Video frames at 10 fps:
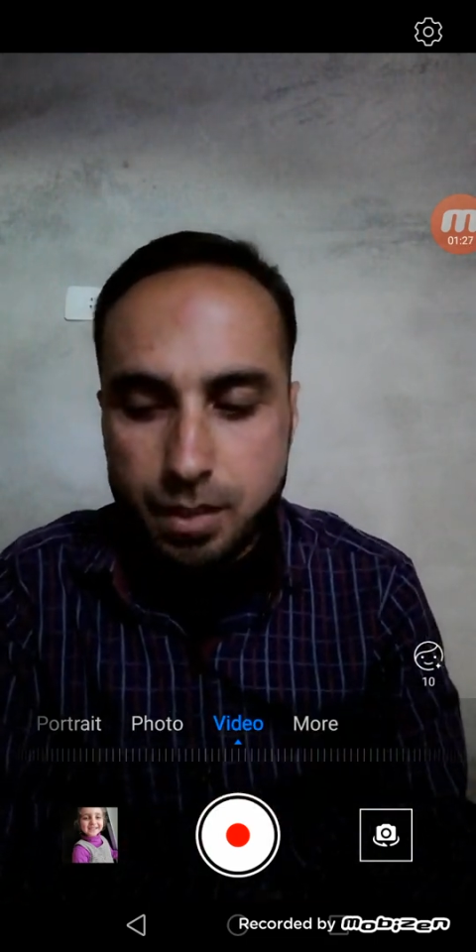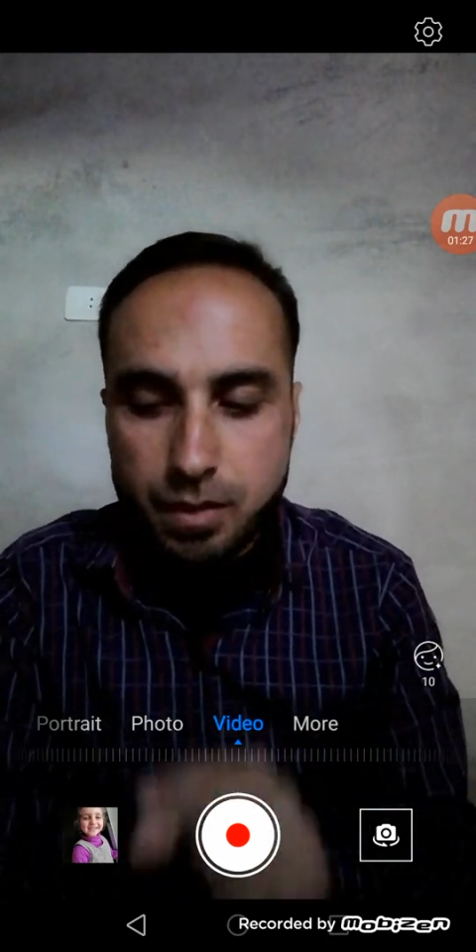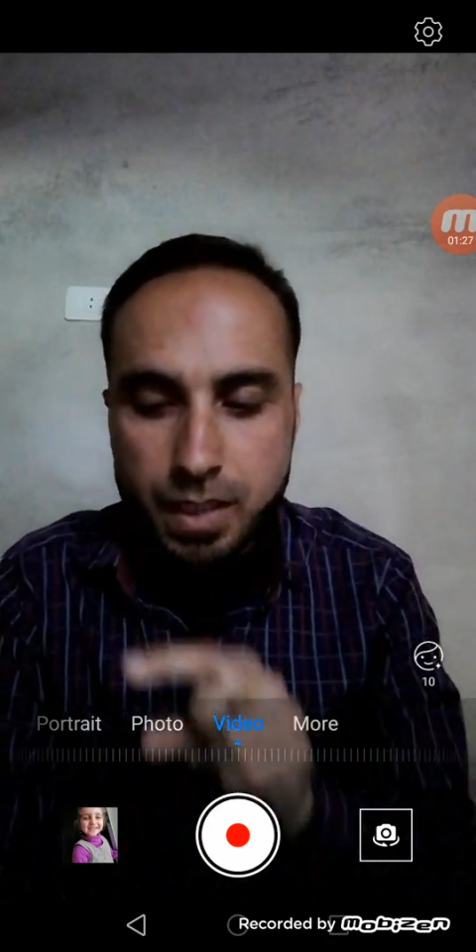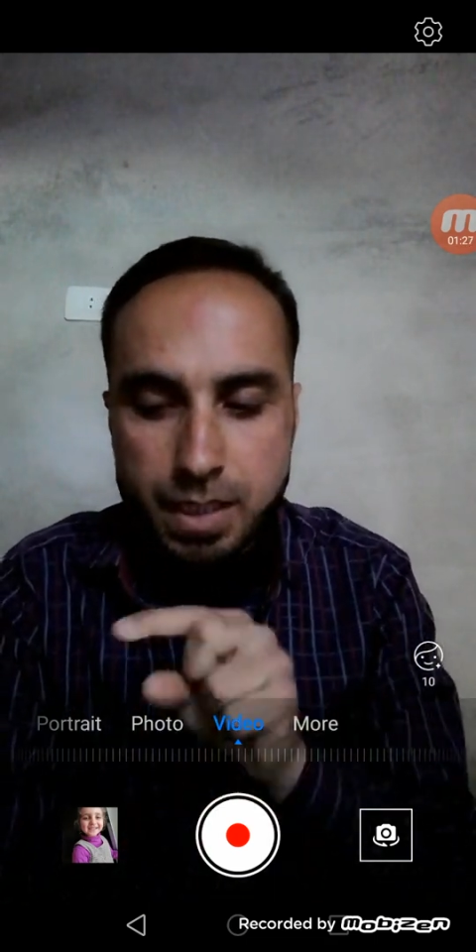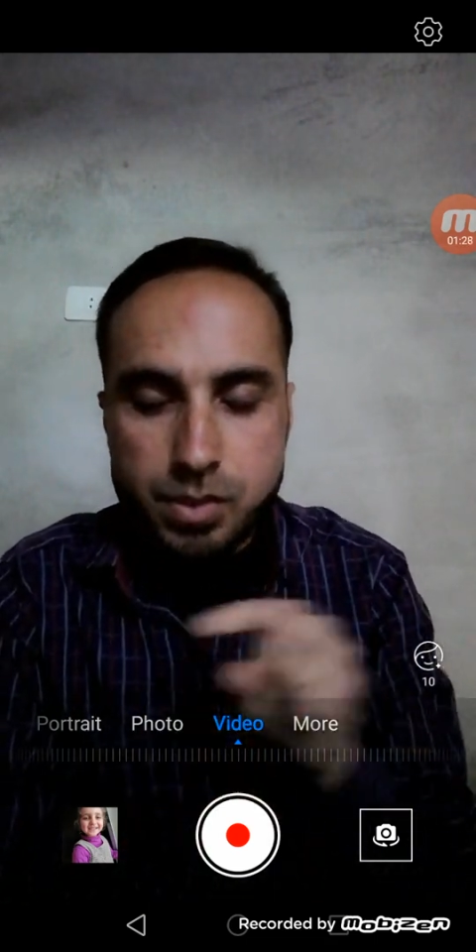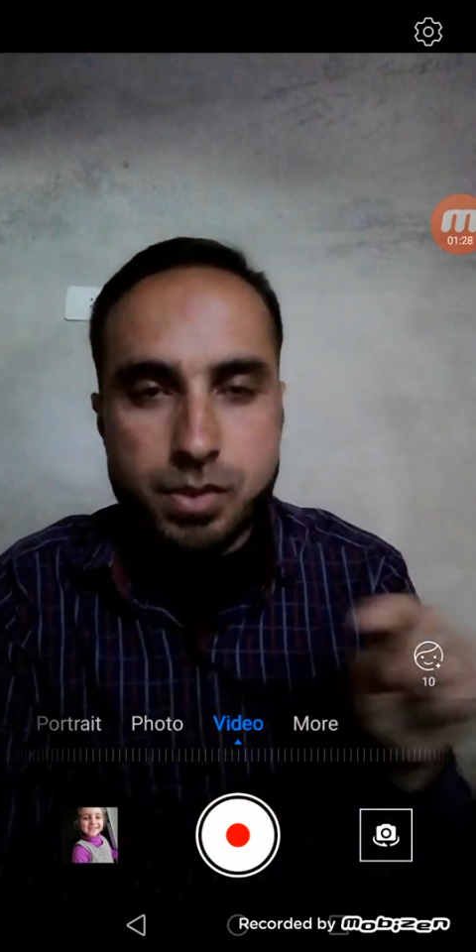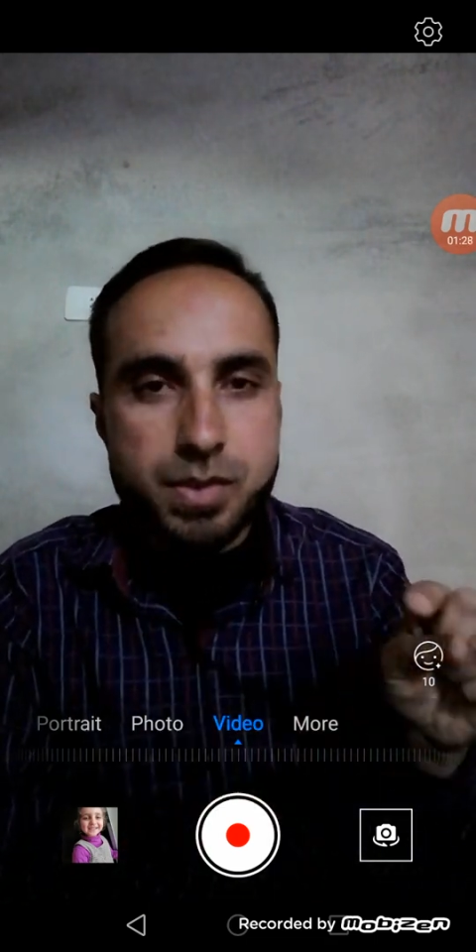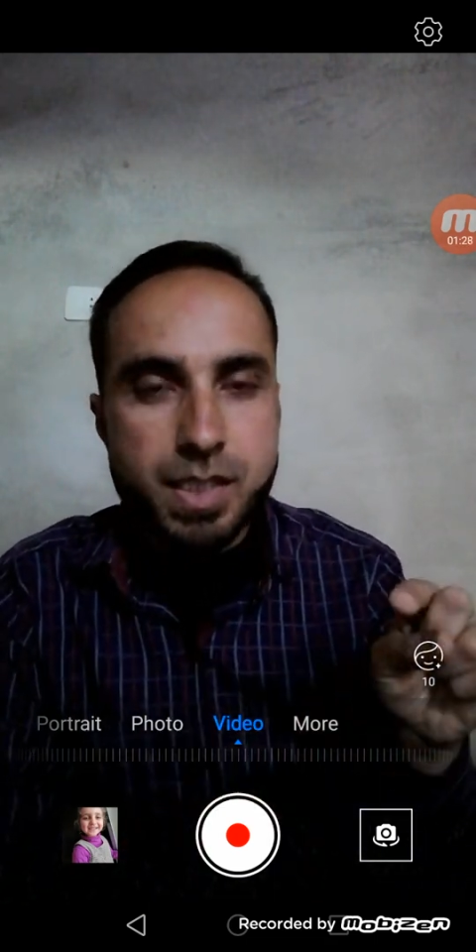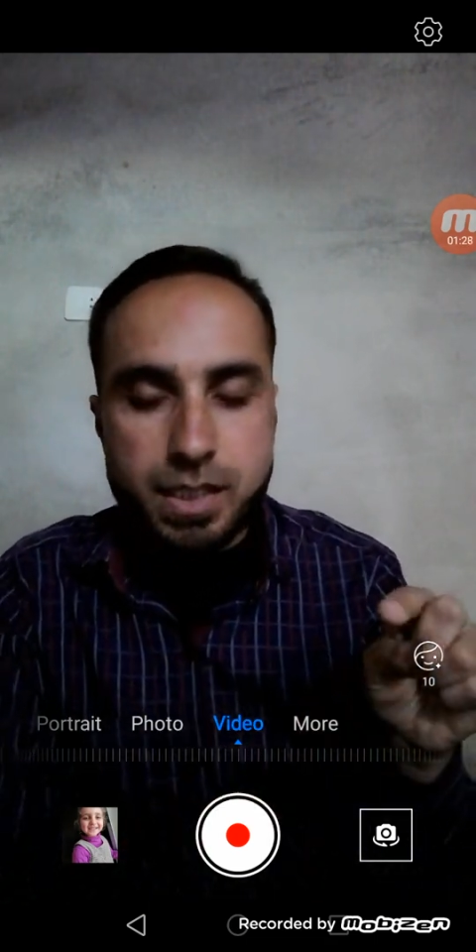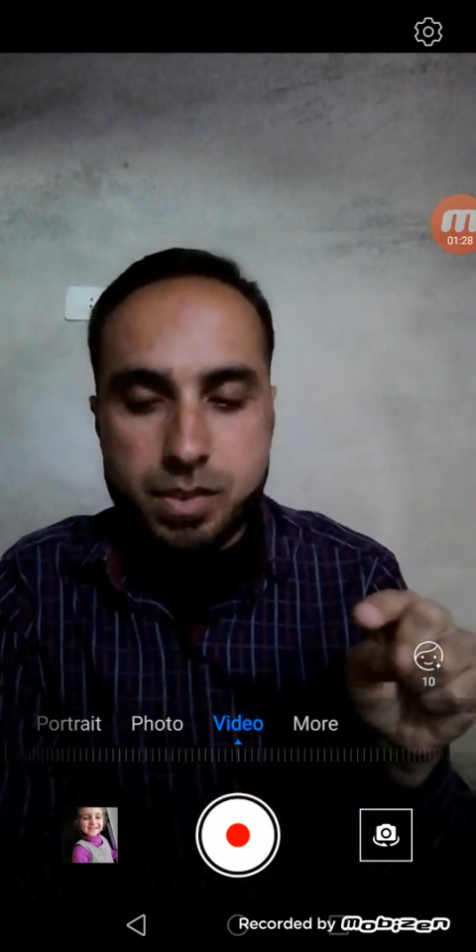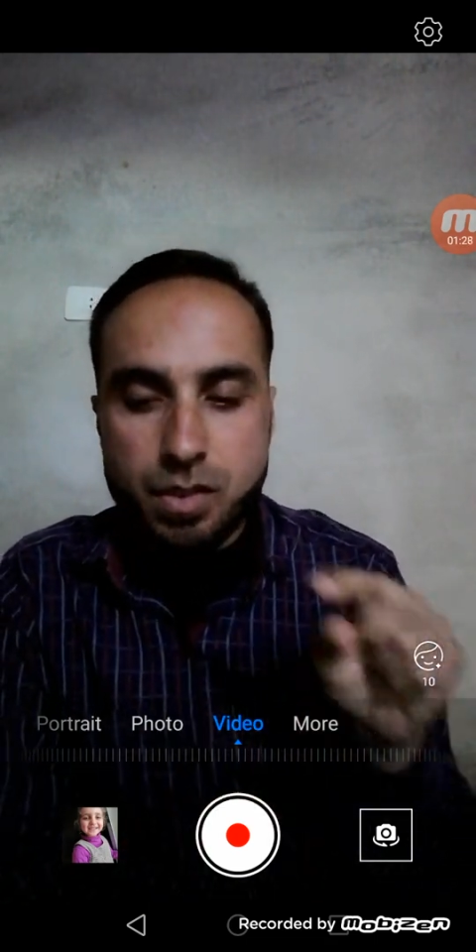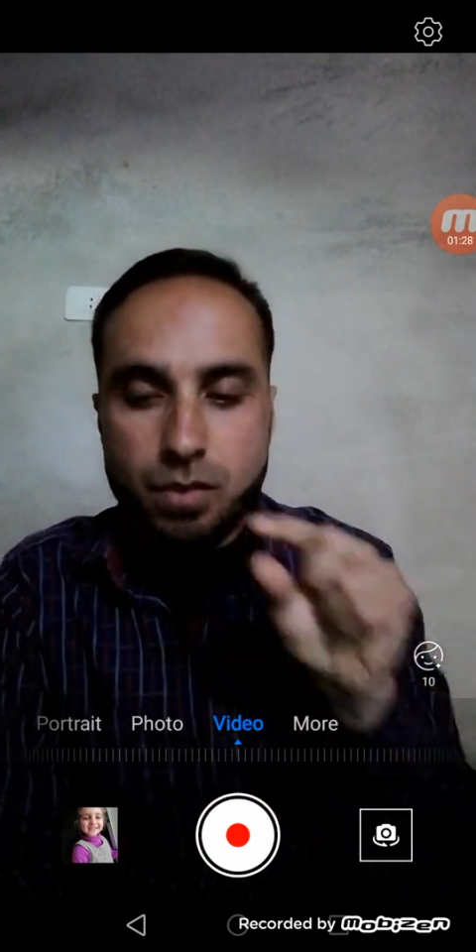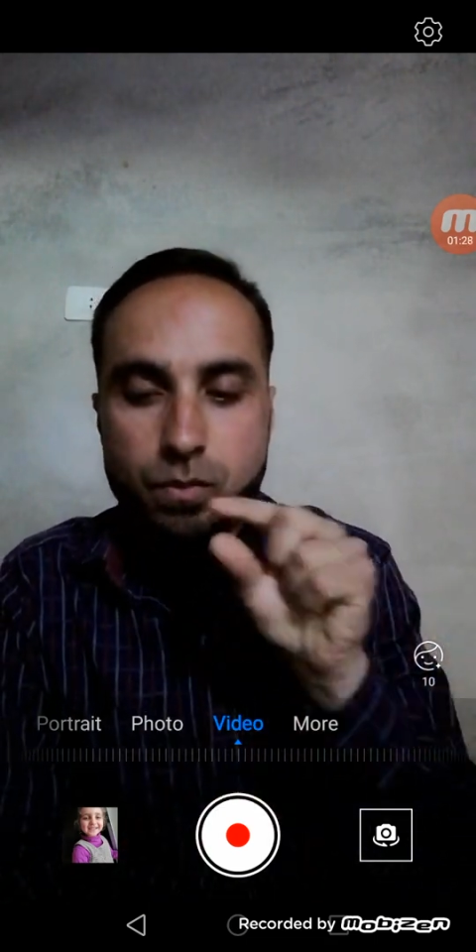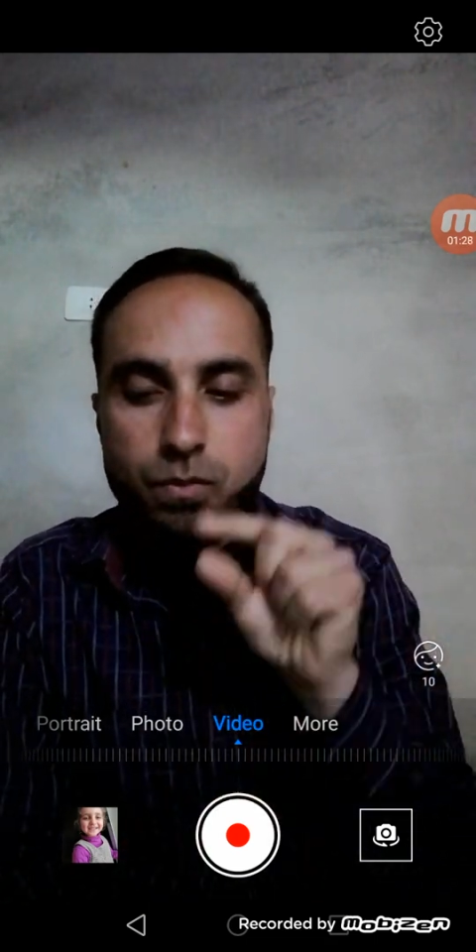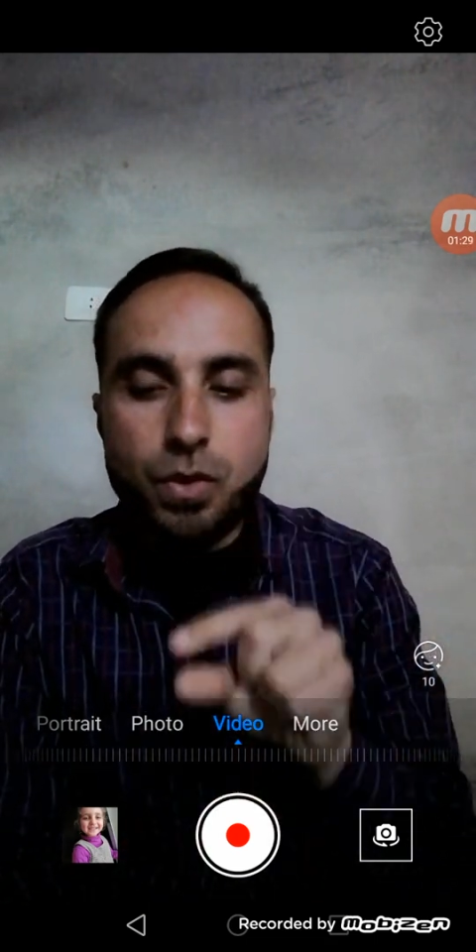The answer says
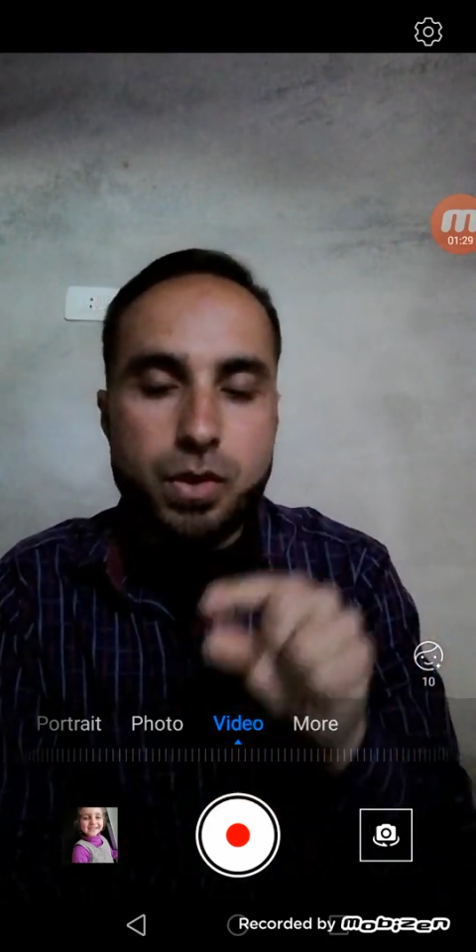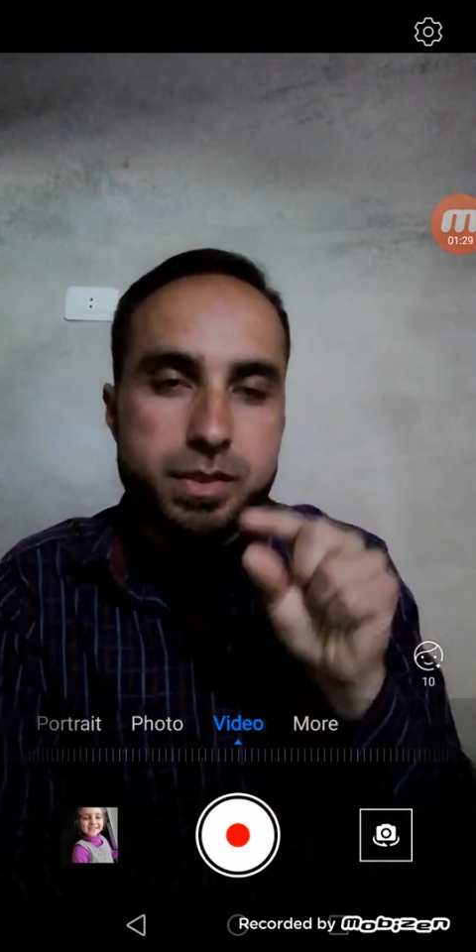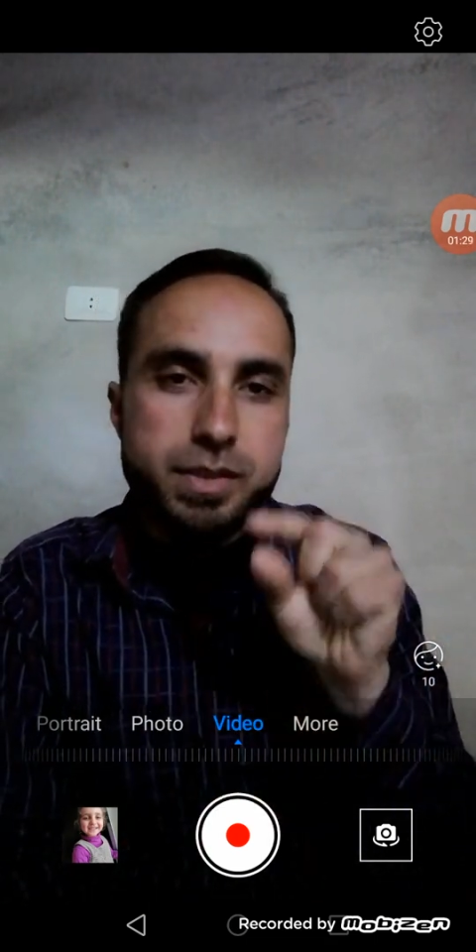for